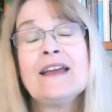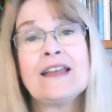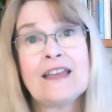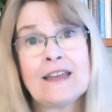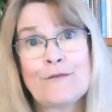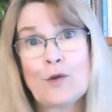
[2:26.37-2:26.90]

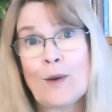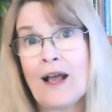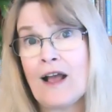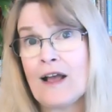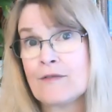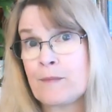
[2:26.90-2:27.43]
If you
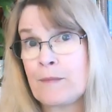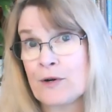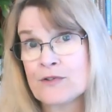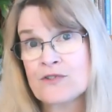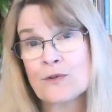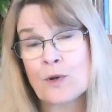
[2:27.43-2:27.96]
have
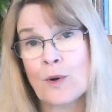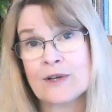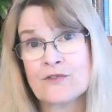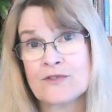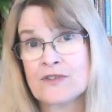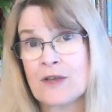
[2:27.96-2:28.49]
personal
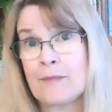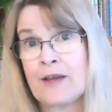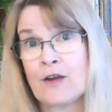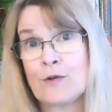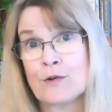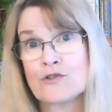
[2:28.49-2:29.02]
questions
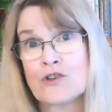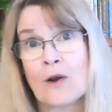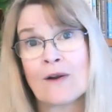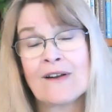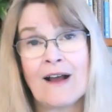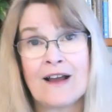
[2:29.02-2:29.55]
about your
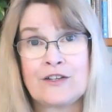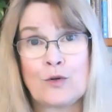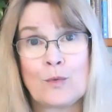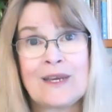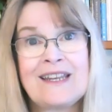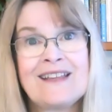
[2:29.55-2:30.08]
chart, I do
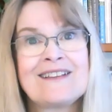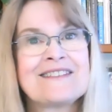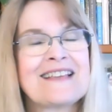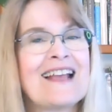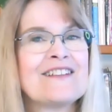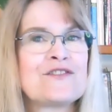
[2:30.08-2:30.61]

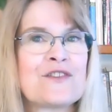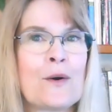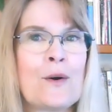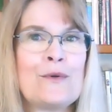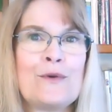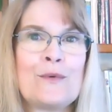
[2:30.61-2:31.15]
readings, and
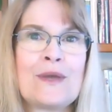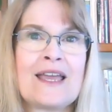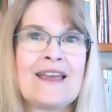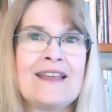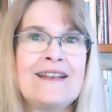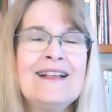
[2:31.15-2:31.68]
so you
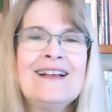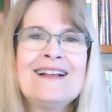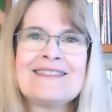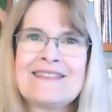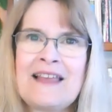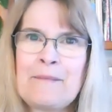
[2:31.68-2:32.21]
can
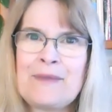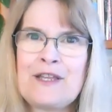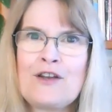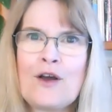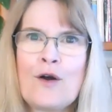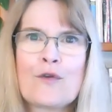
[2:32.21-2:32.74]
let me
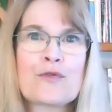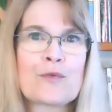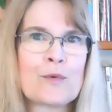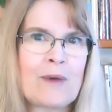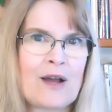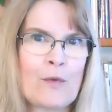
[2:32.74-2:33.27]
know
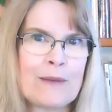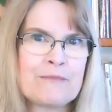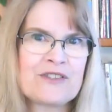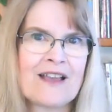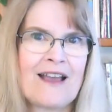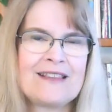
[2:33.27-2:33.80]
through my
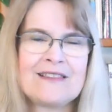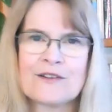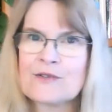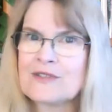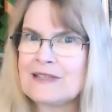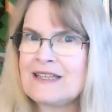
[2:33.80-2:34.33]
website.
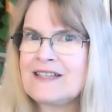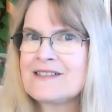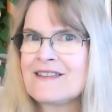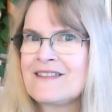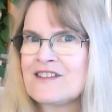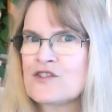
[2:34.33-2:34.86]
There's links
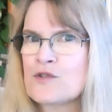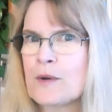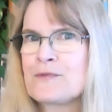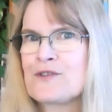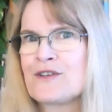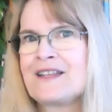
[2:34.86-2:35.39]
in the
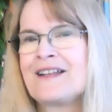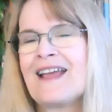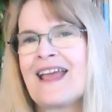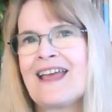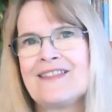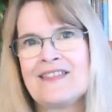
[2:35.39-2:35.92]
description,
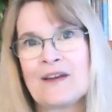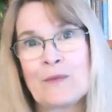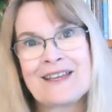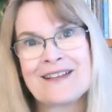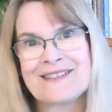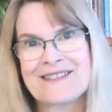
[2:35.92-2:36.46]
and then
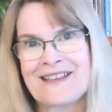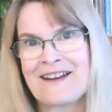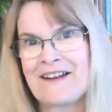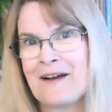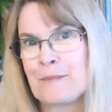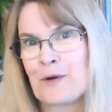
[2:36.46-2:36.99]
we can
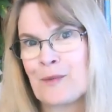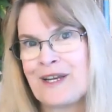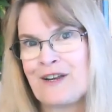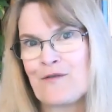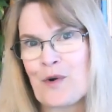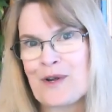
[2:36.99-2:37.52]
set up a
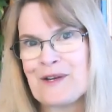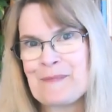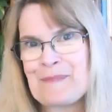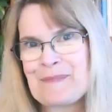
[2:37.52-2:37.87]
reading for you.